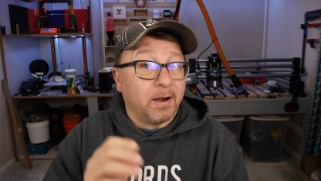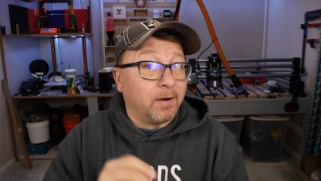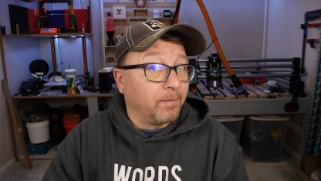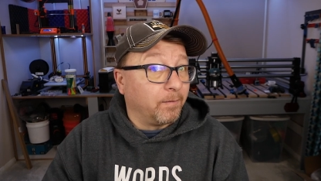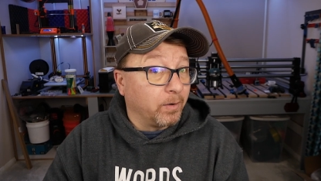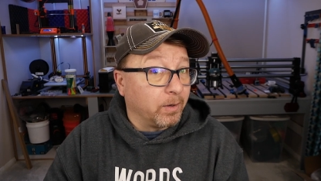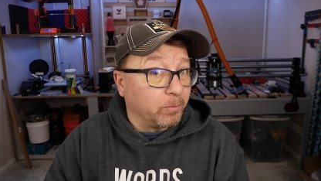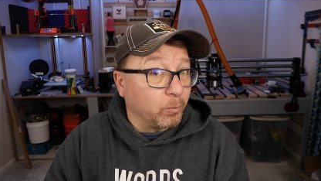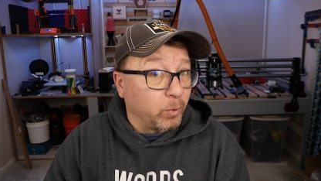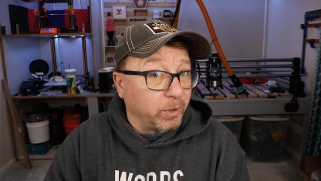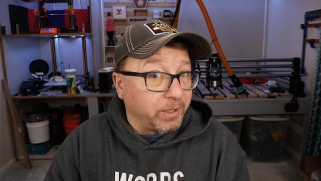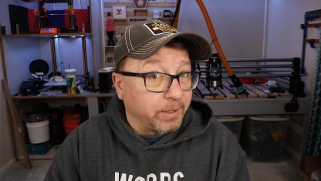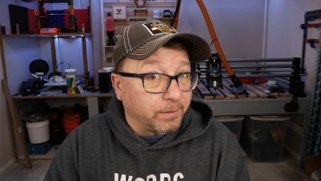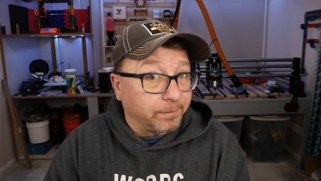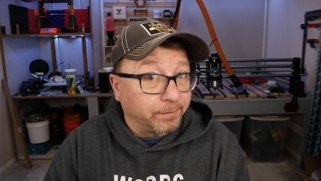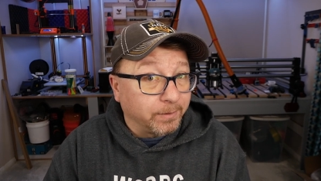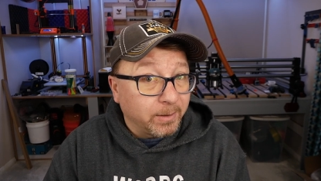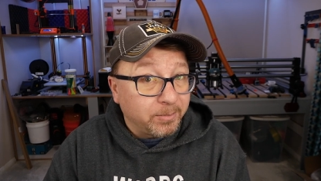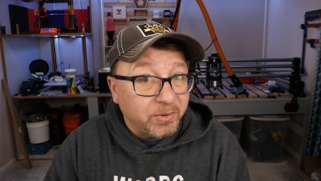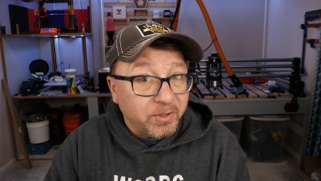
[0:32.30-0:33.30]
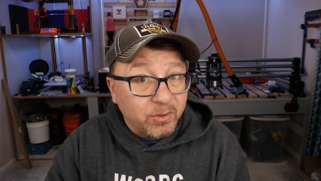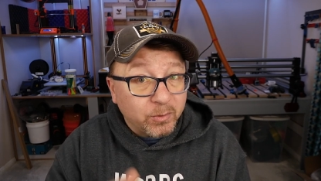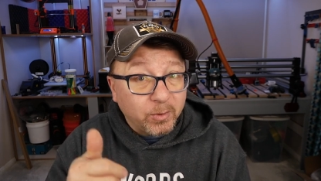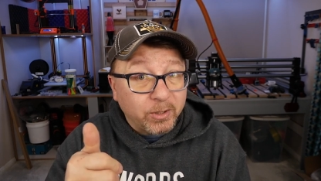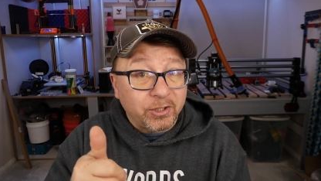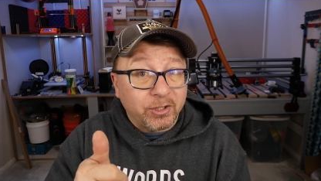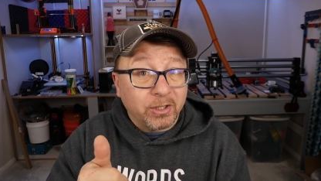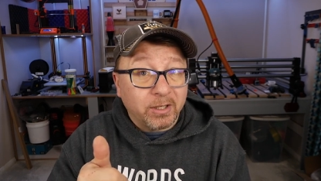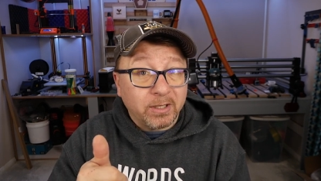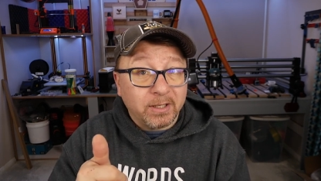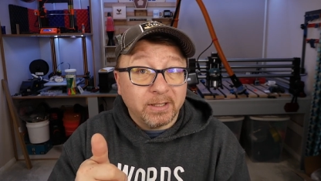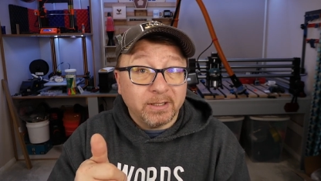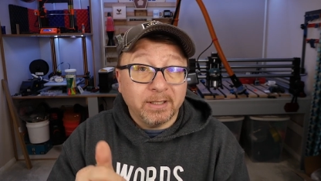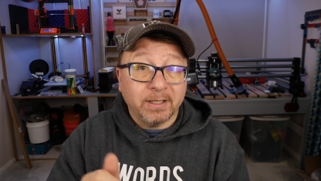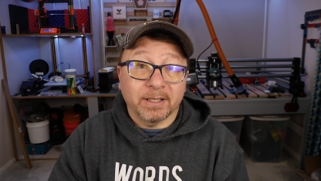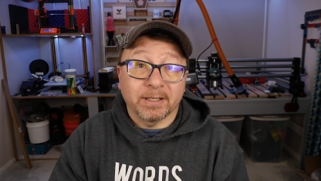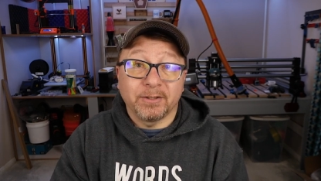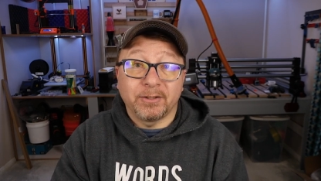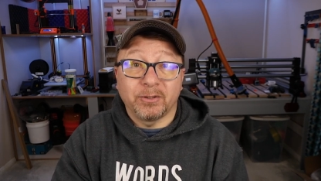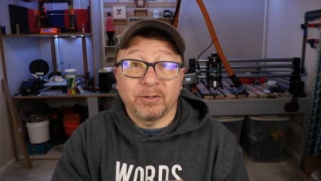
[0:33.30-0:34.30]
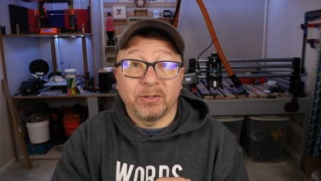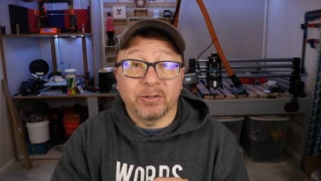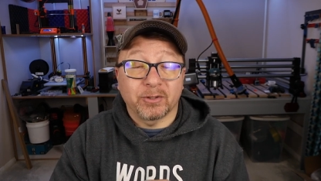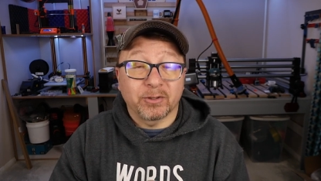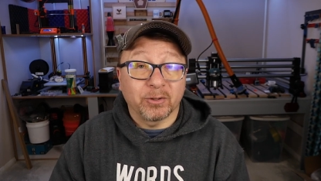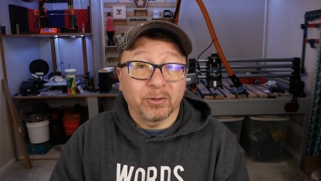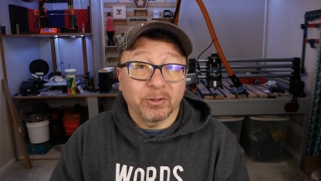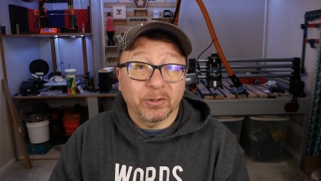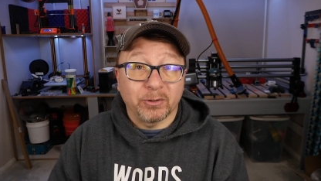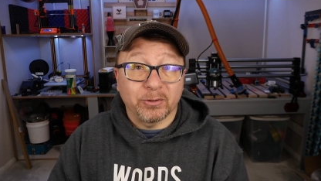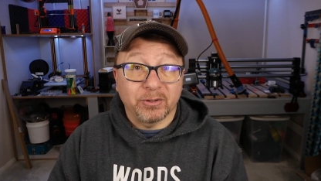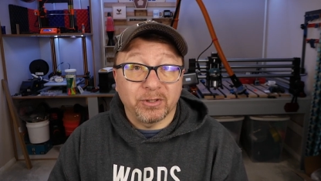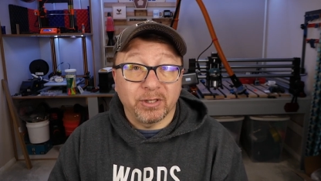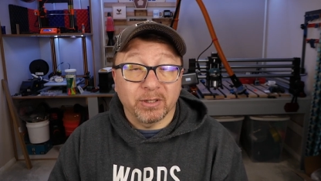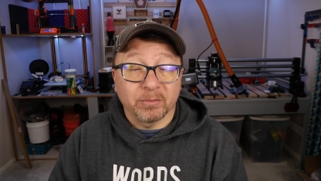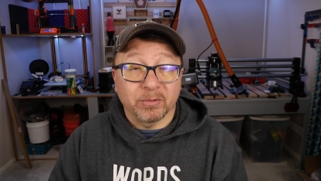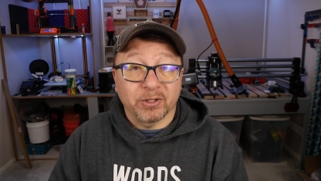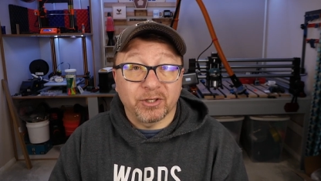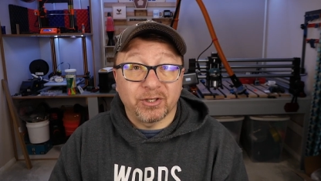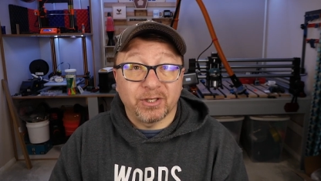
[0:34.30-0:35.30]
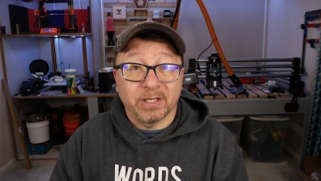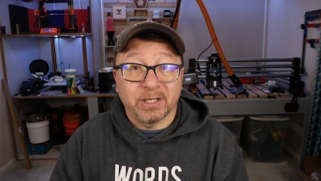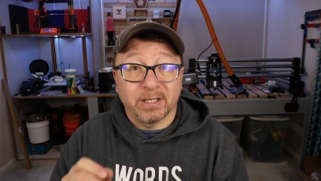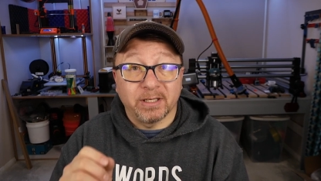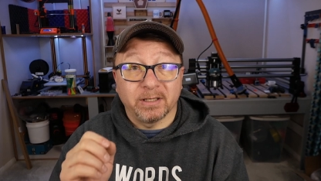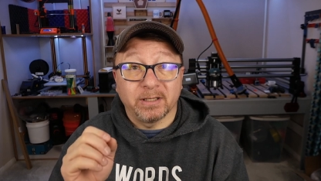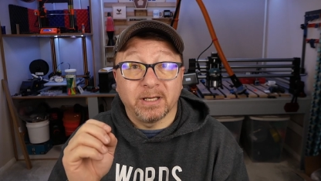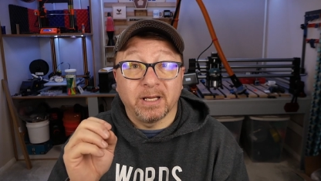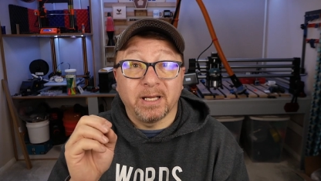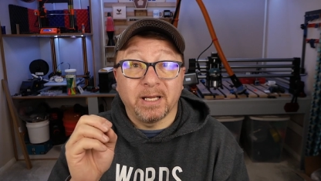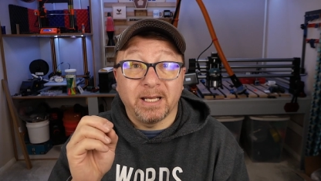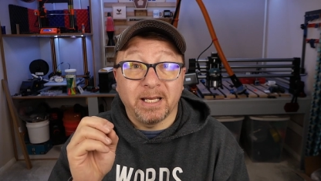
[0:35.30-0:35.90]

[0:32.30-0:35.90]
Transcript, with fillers: from when you flip the switch on until you start using your machine,